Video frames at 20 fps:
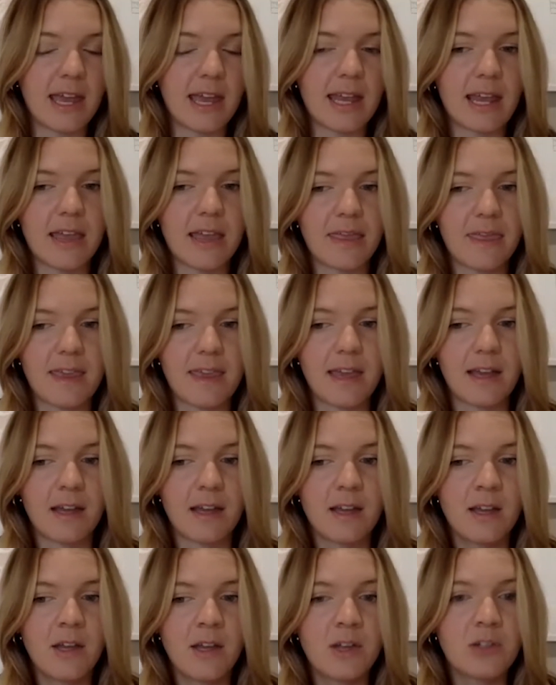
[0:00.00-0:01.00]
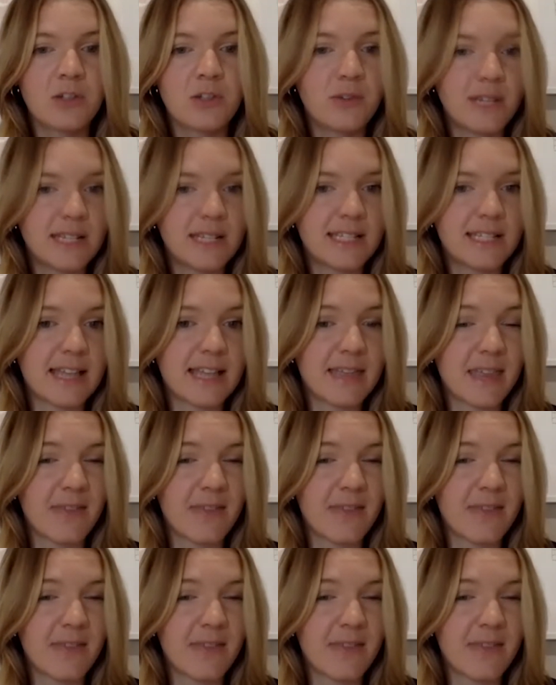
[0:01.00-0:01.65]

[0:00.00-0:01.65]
And I think to an extent,